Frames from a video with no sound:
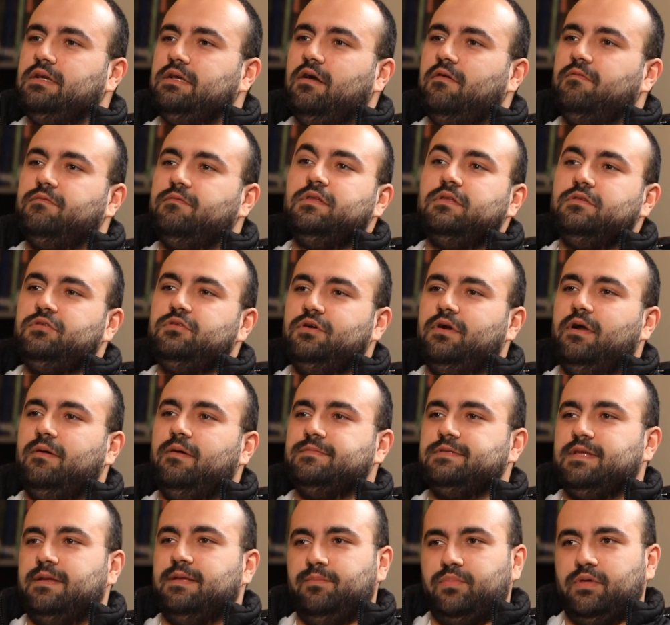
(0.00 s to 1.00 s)
of the drums
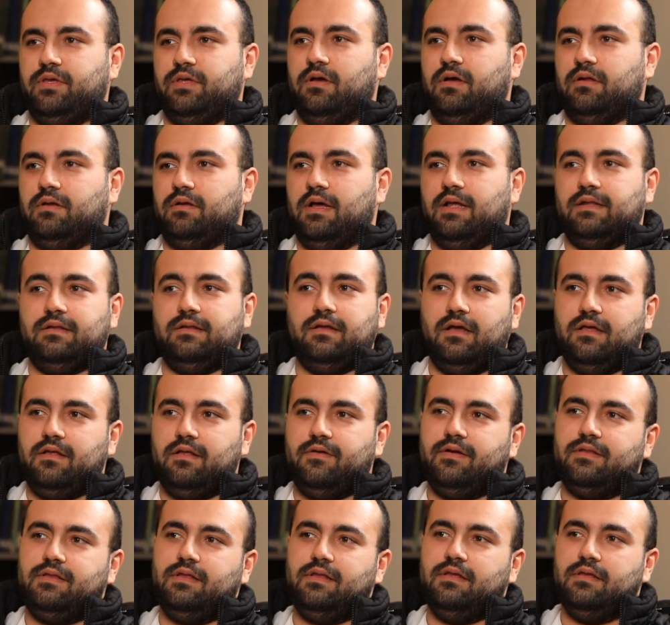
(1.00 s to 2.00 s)
and piano, and I
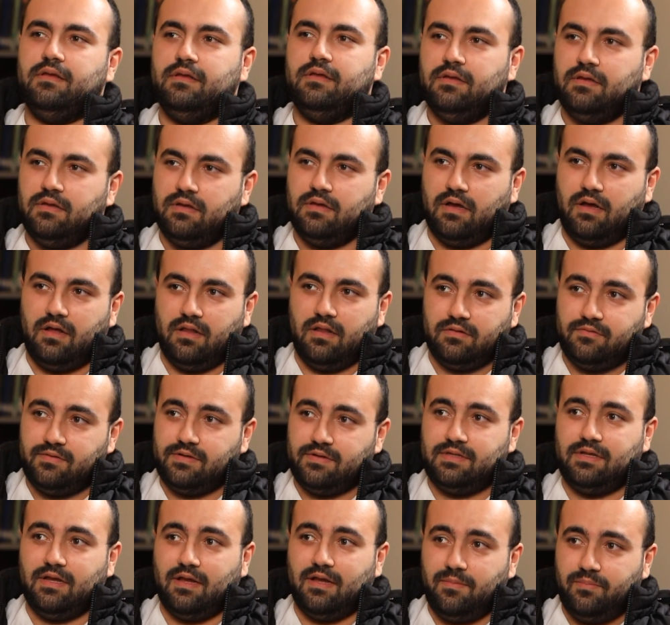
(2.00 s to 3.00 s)

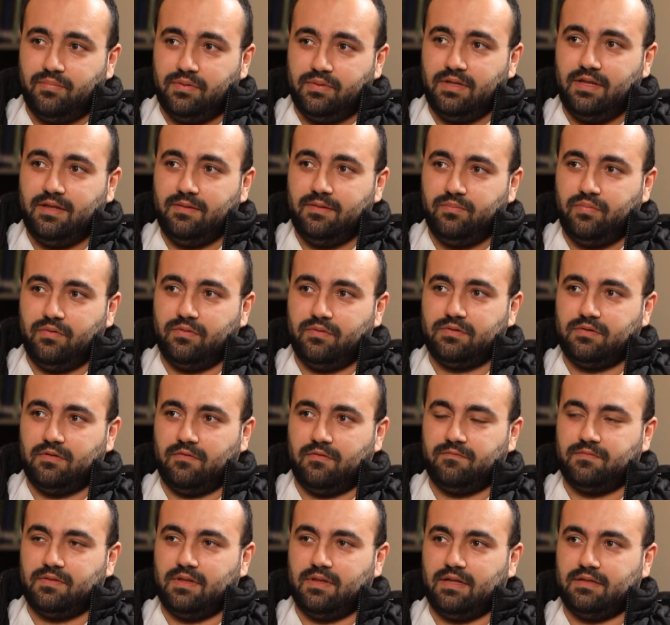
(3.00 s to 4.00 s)
already I play both
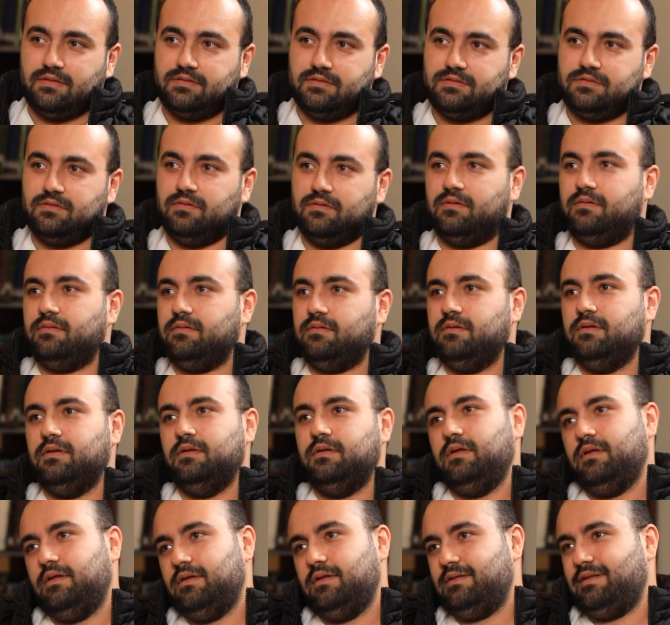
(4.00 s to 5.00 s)
of that. So
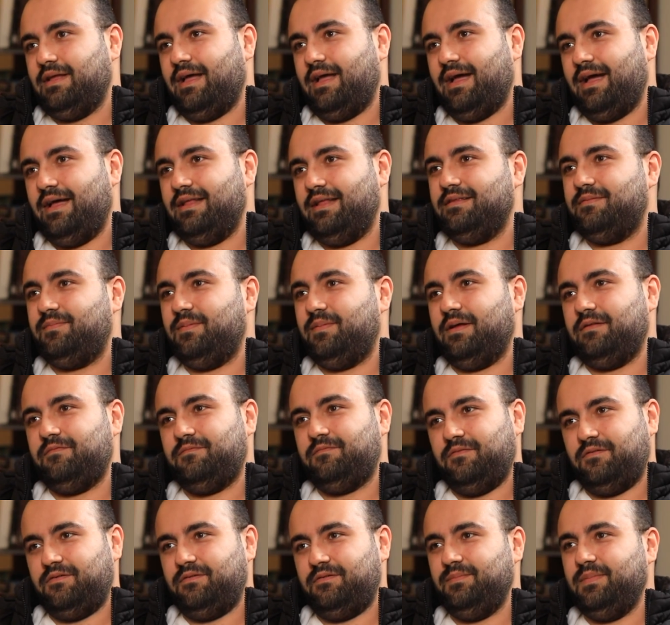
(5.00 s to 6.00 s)
the handpan
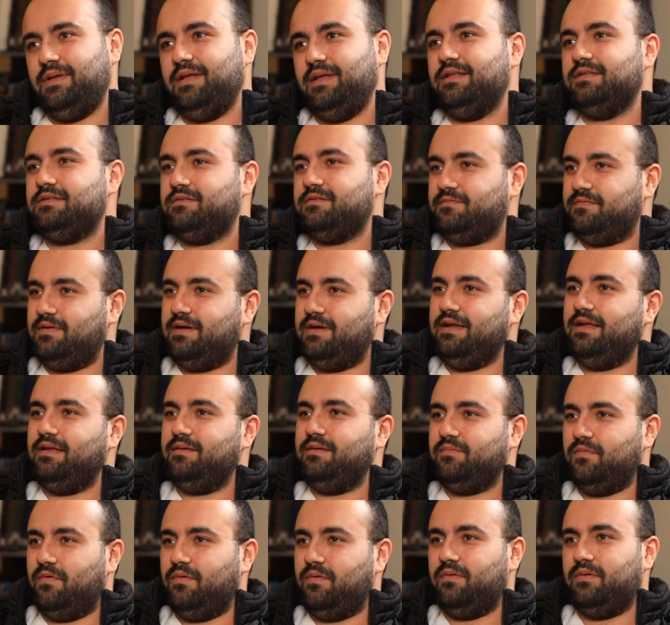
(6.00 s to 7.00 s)
for me, it's very
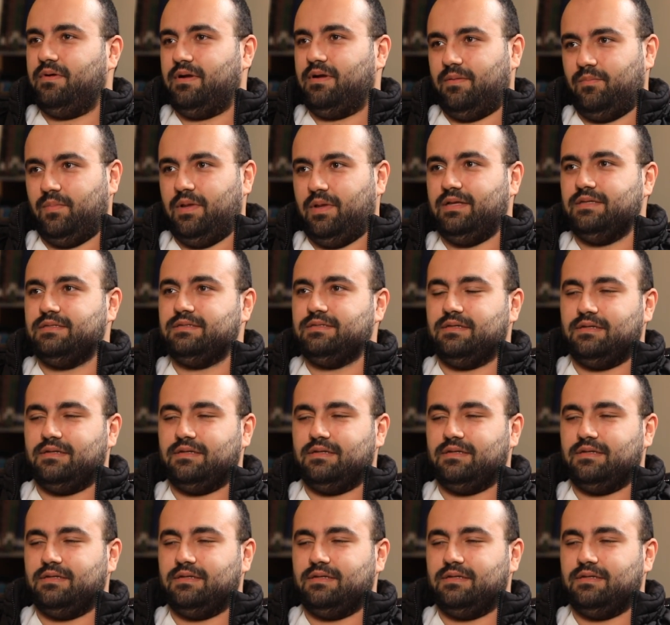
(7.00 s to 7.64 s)
more amazing.